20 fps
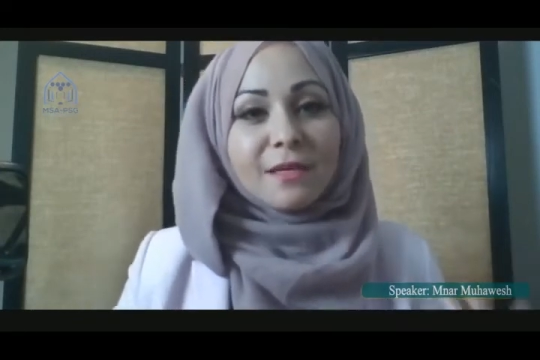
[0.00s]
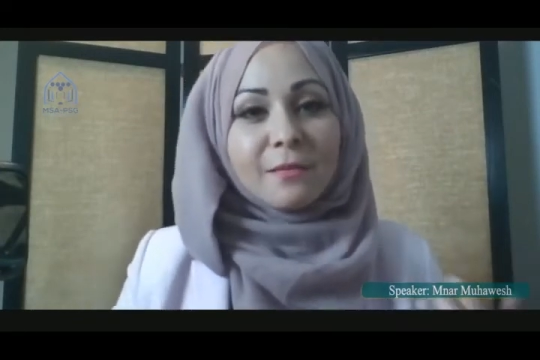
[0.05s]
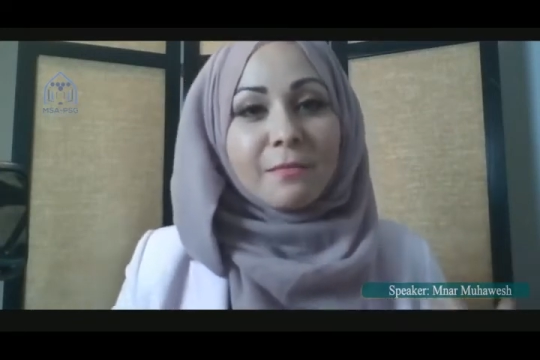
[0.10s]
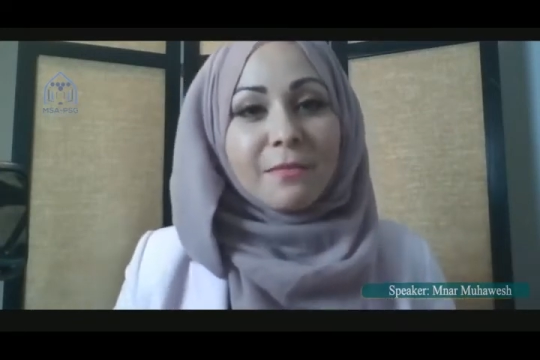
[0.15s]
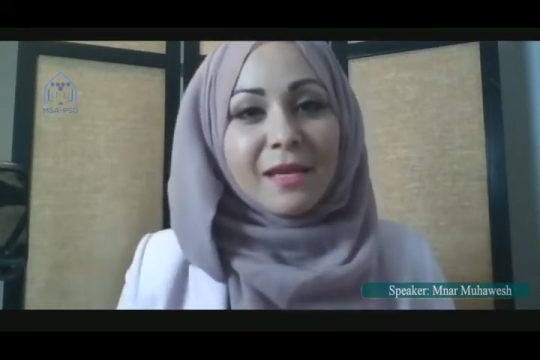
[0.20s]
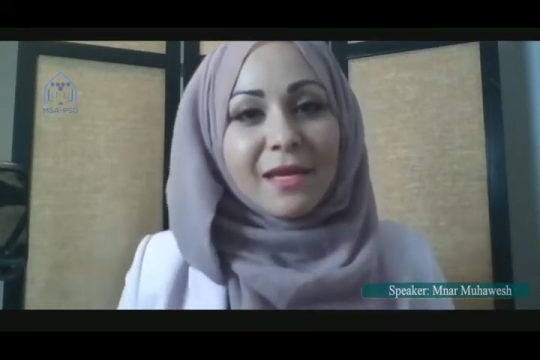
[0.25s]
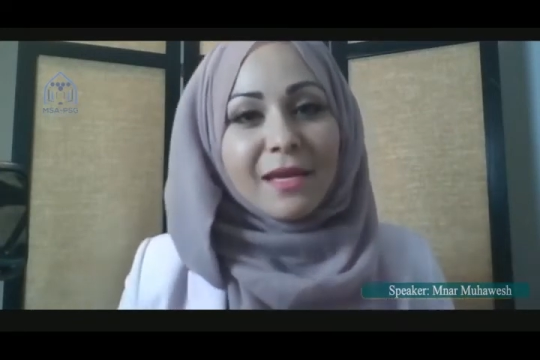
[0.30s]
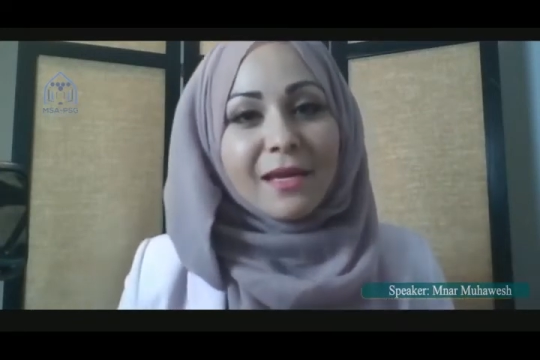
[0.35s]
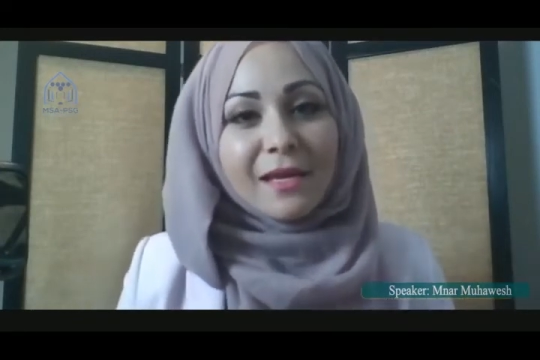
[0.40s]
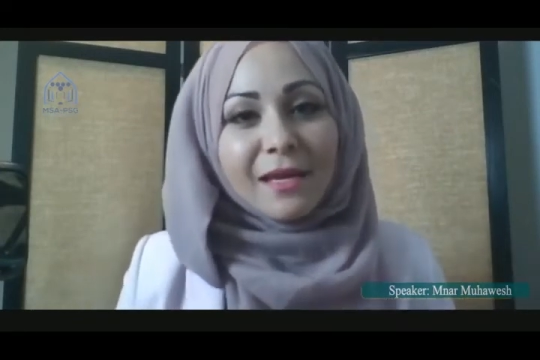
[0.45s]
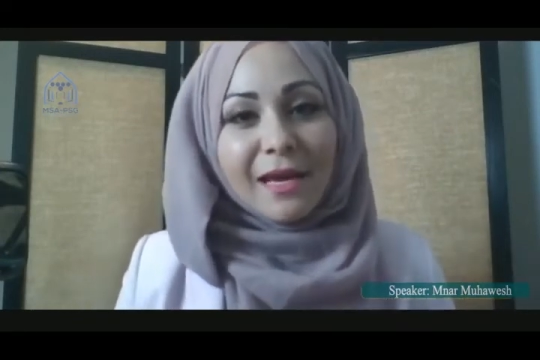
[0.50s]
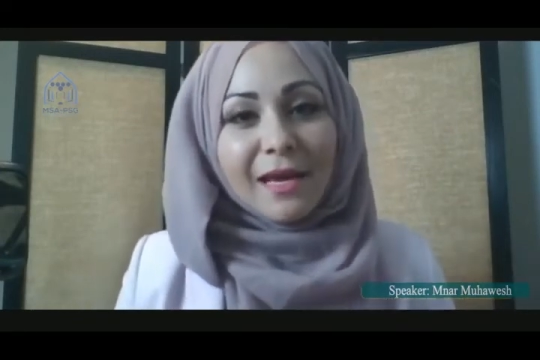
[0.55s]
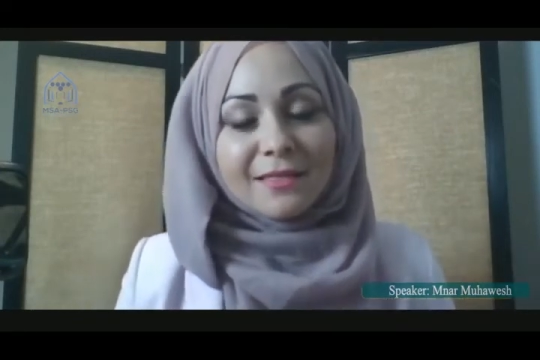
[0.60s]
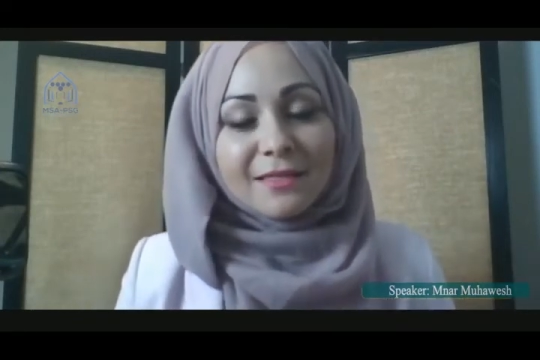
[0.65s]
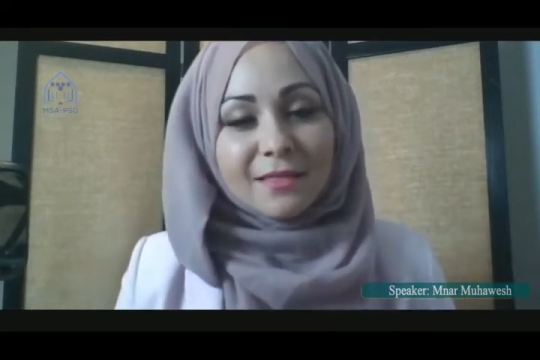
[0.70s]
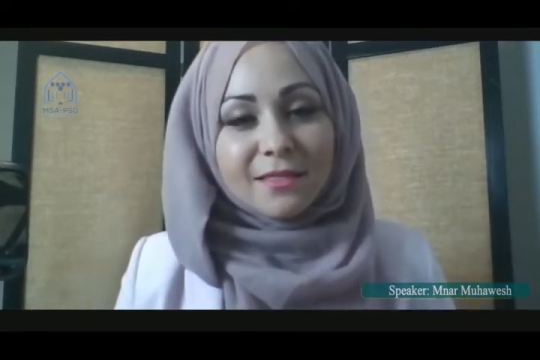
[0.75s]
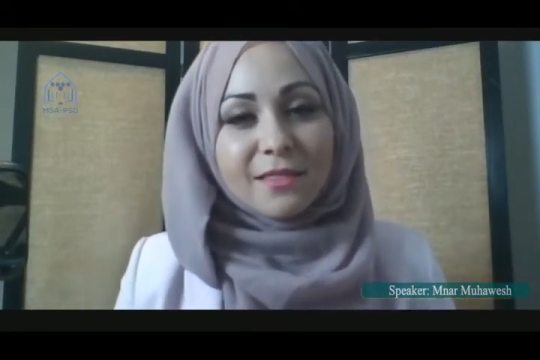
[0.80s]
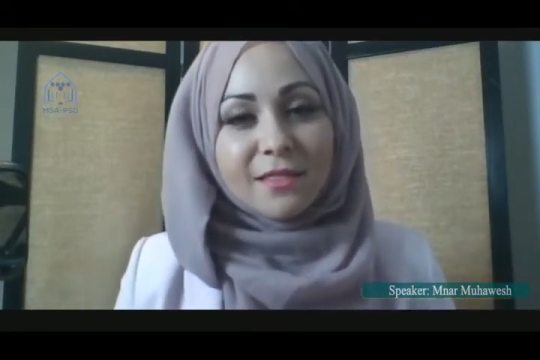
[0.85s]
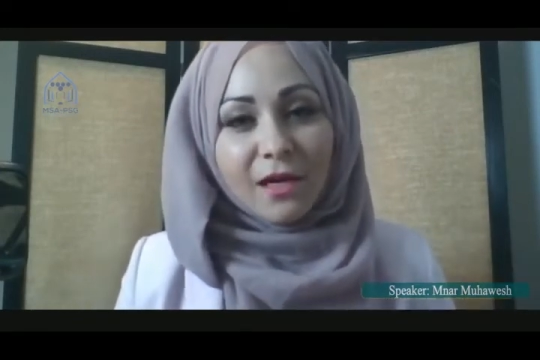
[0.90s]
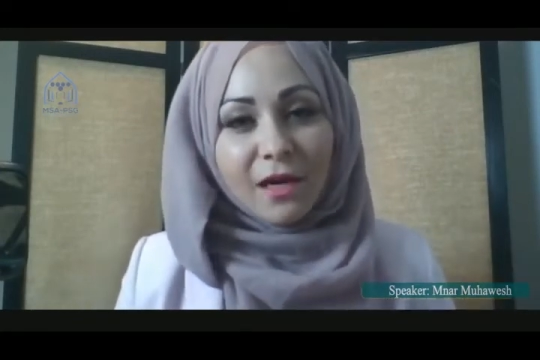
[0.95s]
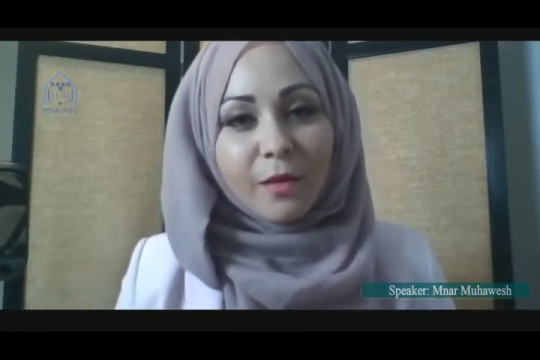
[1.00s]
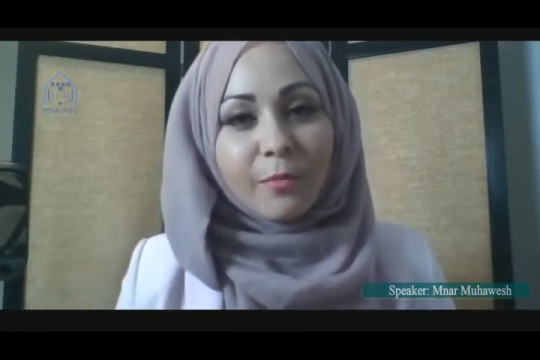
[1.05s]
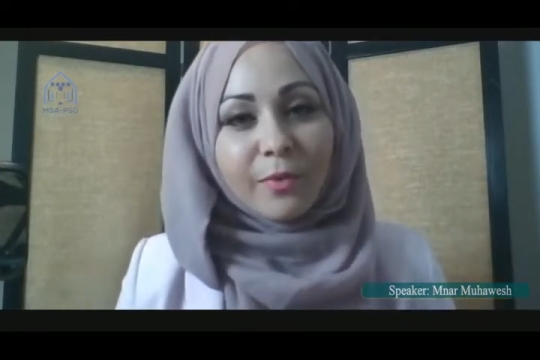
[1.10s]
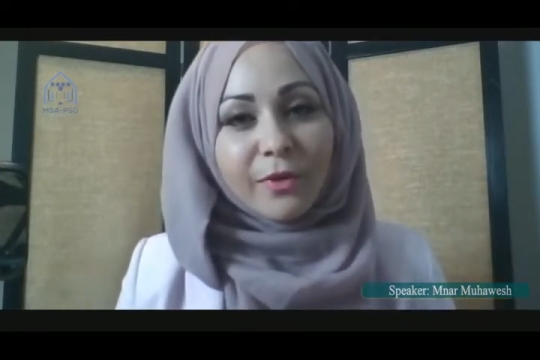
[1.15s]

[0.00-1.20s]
to me as this young